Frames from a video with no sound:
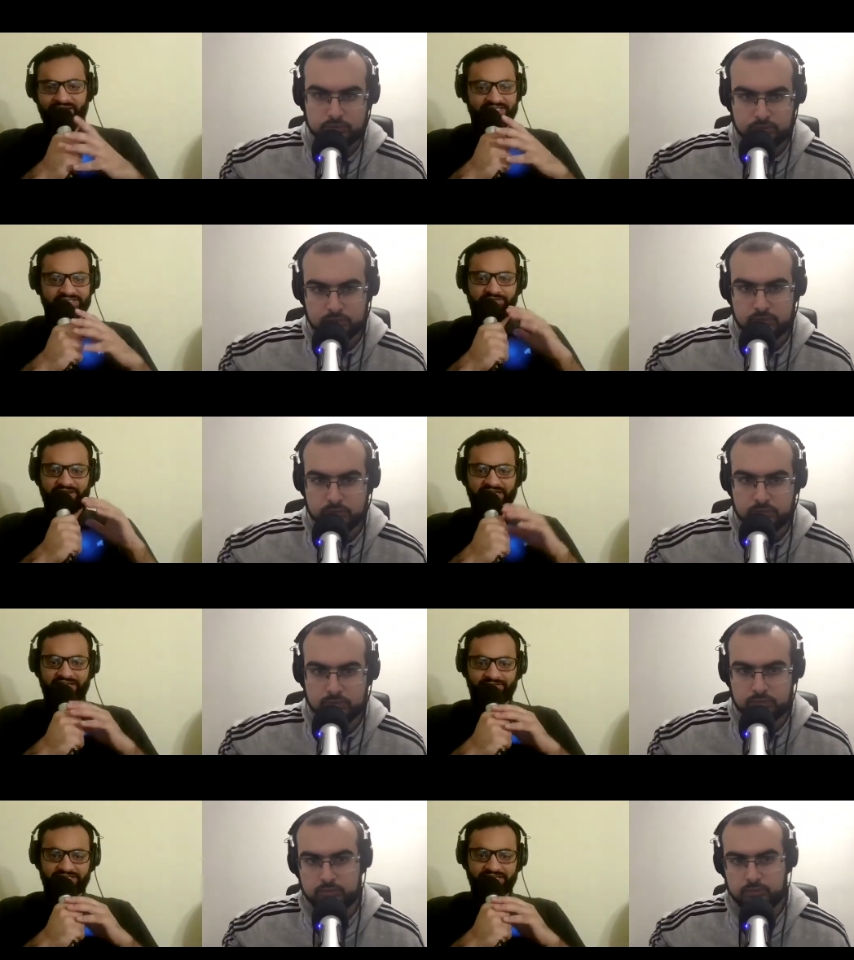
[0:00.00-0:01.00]
Speaker 1: he's a very
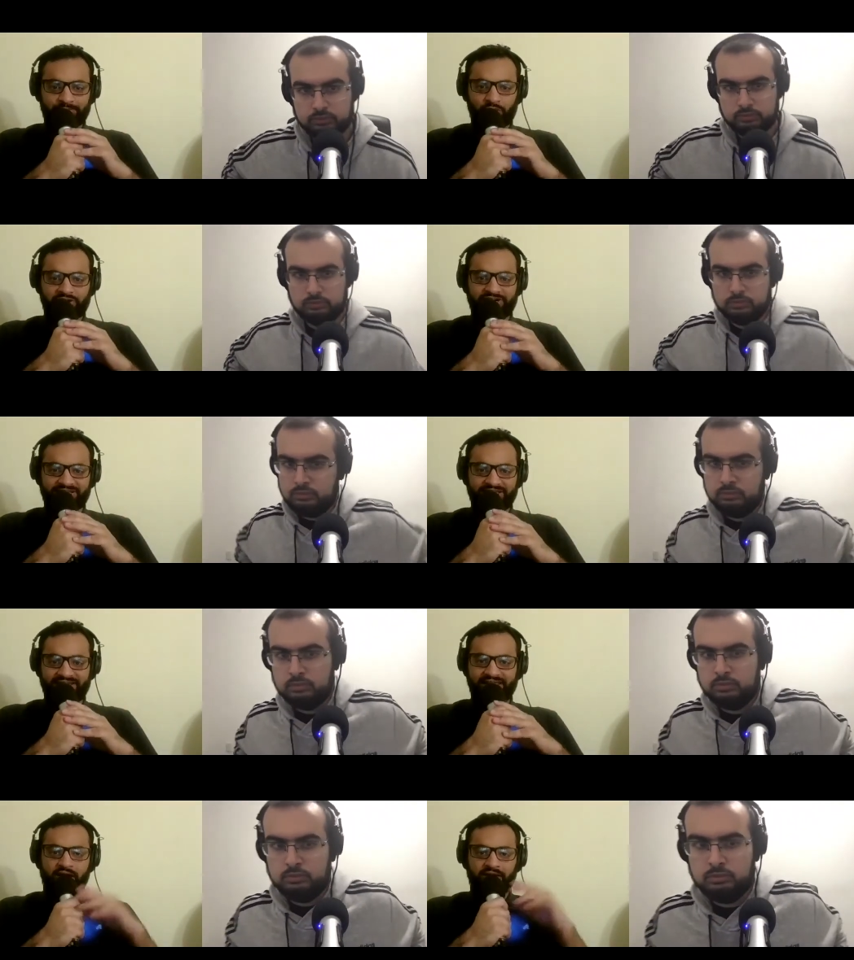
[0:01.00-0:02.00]
devastating bowler, I think. And
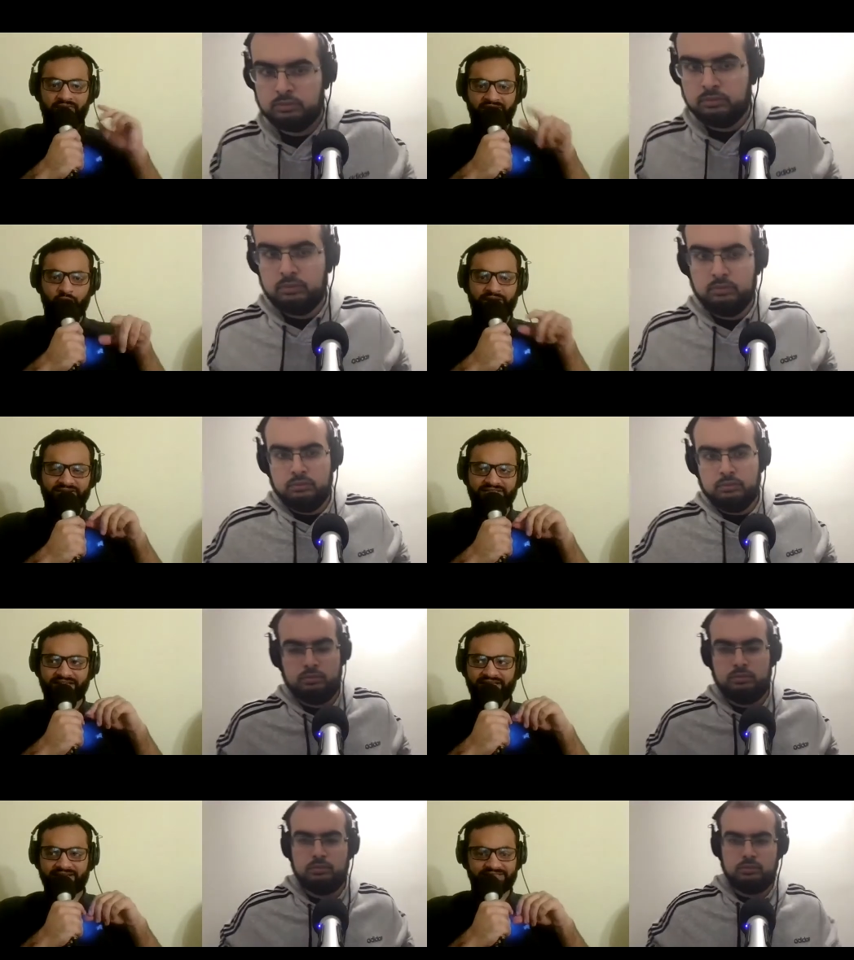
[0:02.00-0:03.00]
he got that going in the
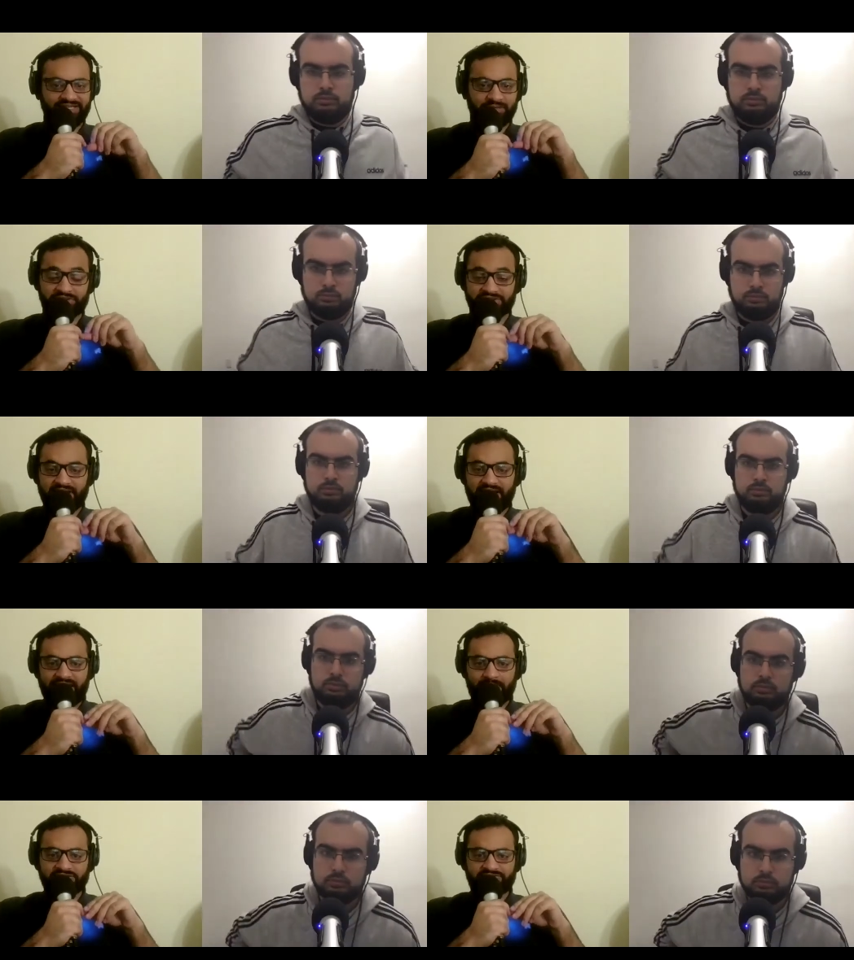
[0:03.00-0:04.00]
second innings, and it was
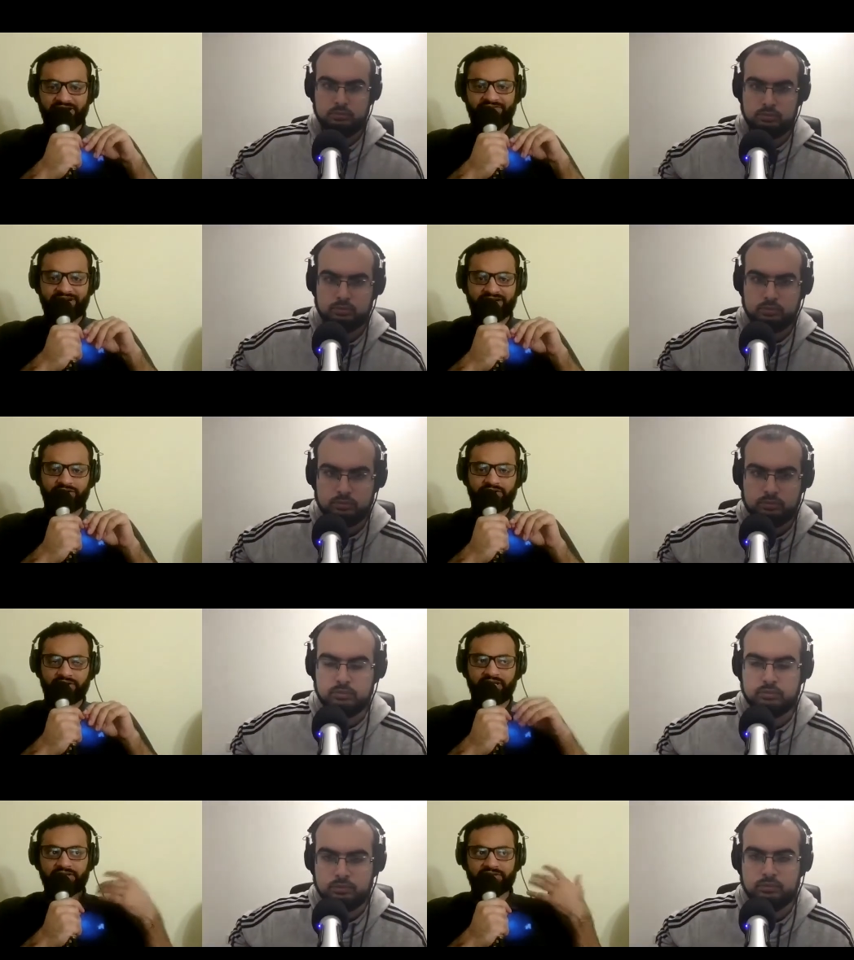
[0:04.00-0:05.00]
it was very very good,
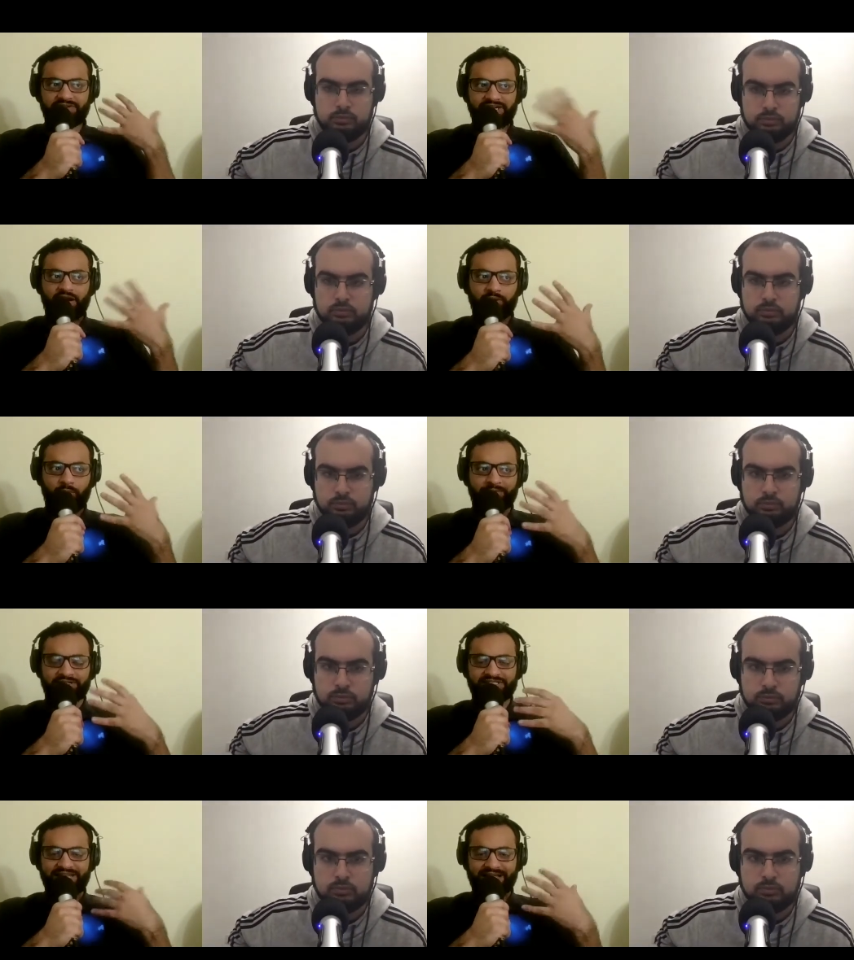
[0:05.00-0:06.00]
very heartwarming to
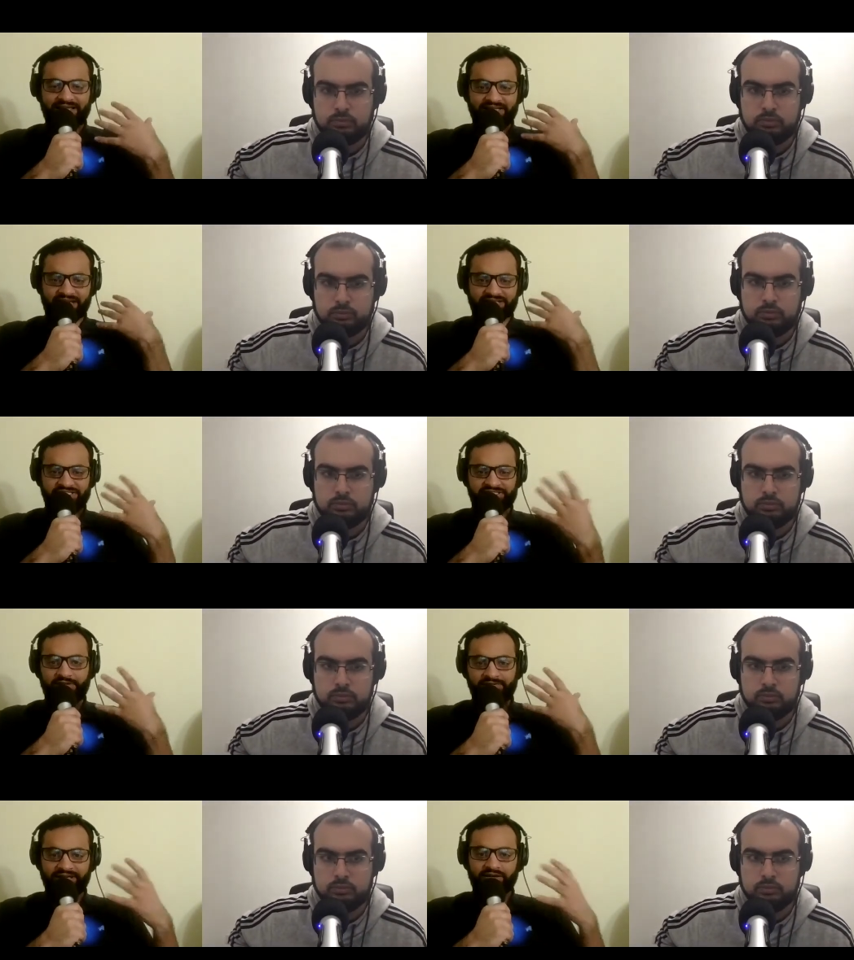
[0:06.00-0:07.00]
see. Like I I just
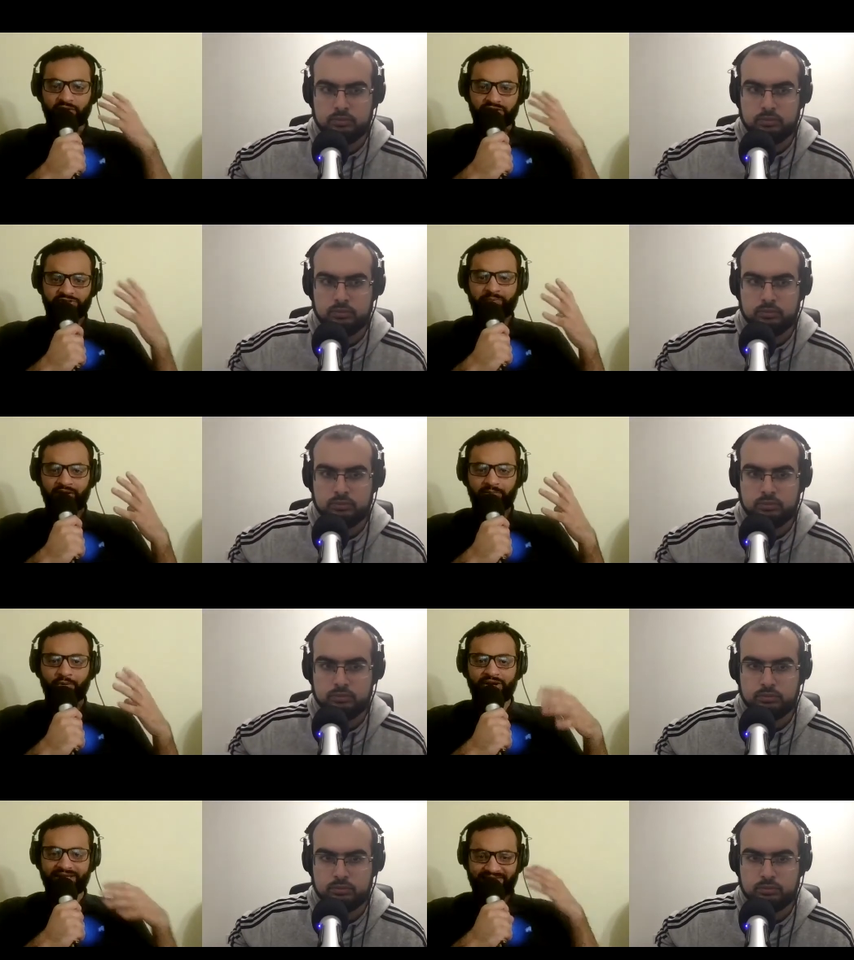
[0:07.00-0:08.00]
love like a good spell of
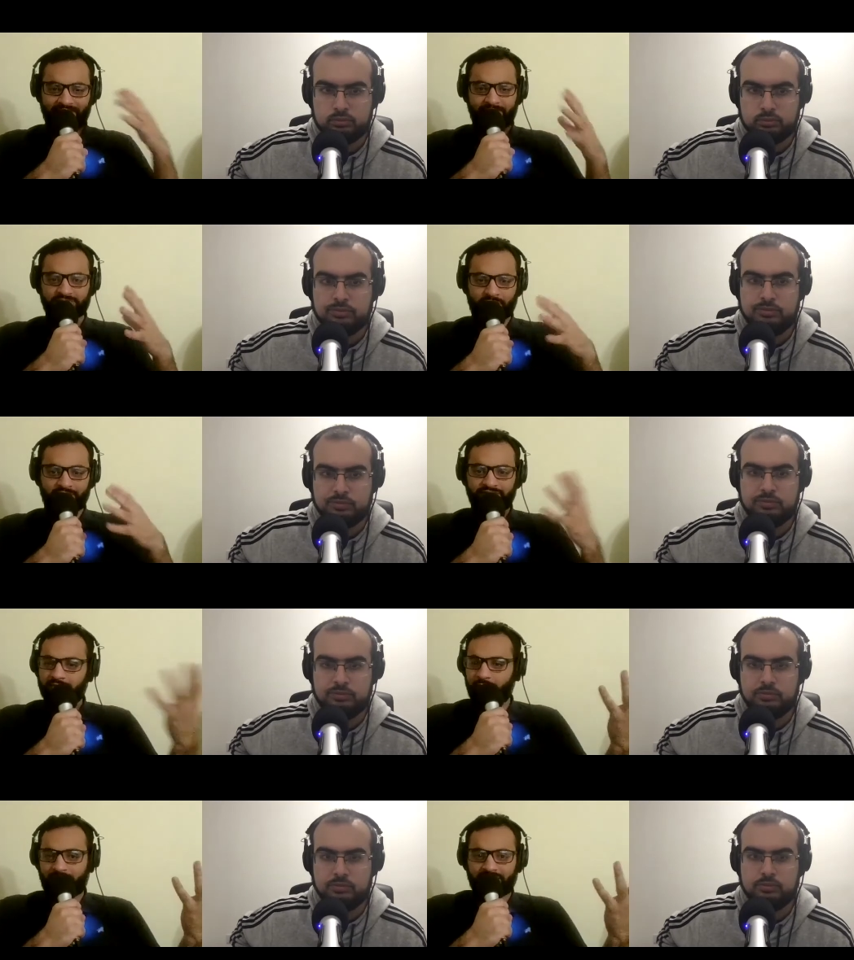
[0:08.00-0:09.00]
bowling, and that was one of
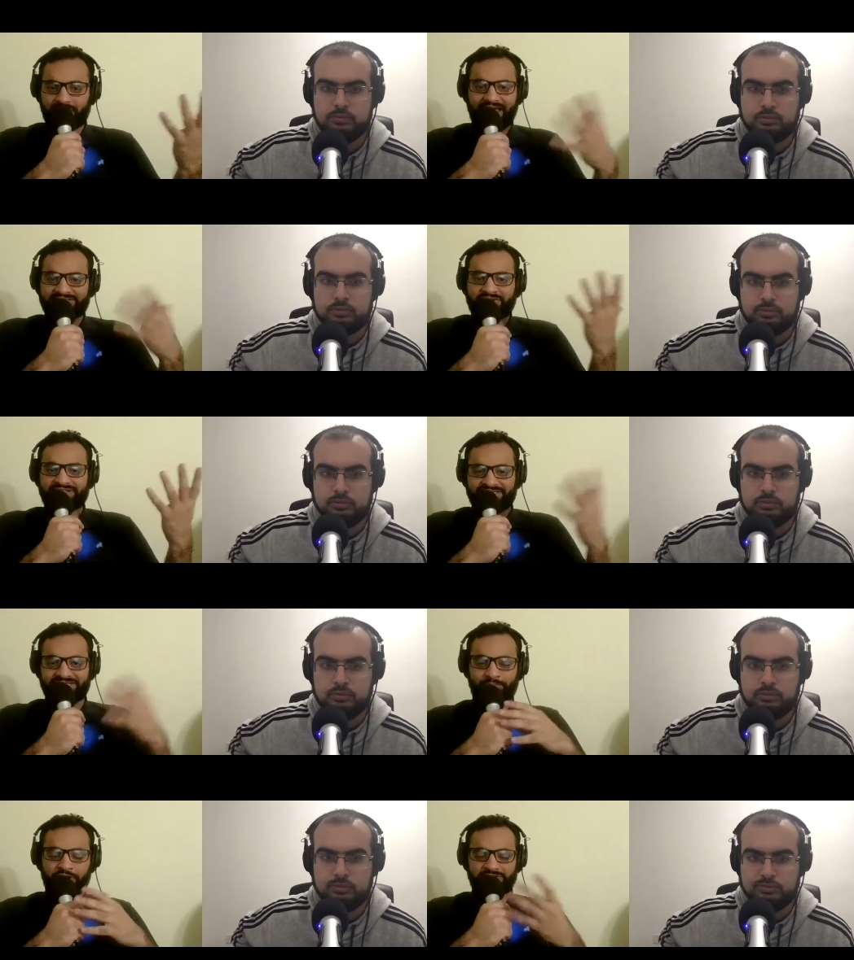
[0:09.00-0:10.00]
one of as good as
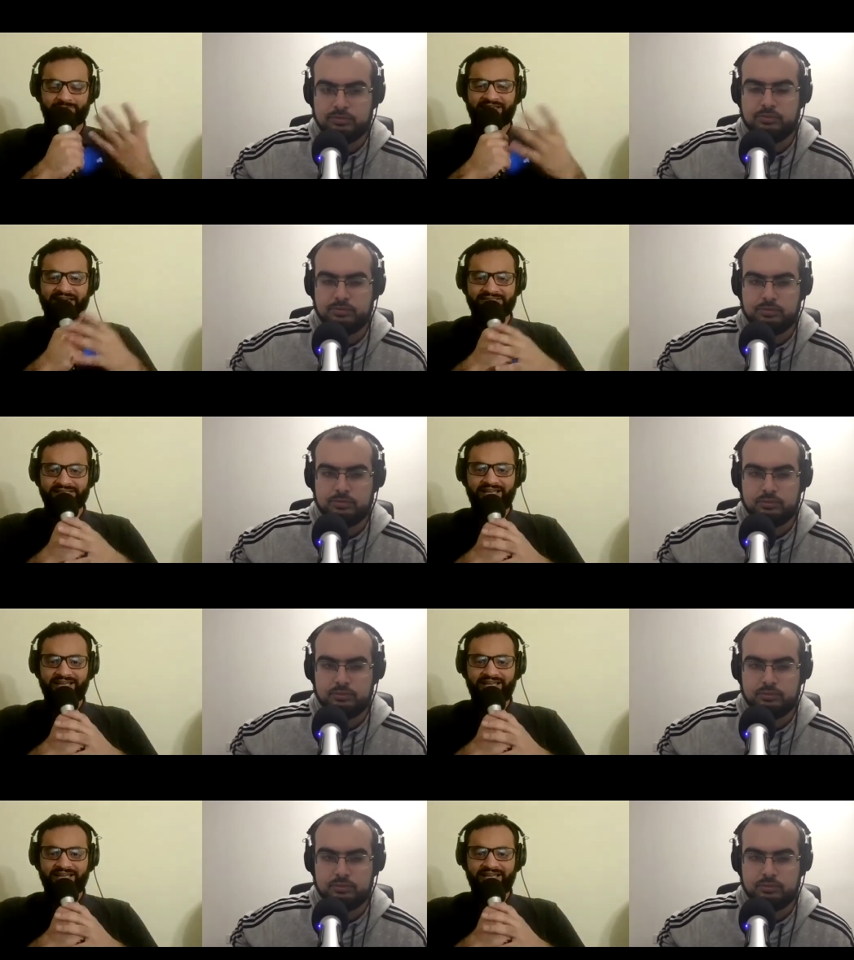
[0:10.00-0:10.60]
it possibly gets.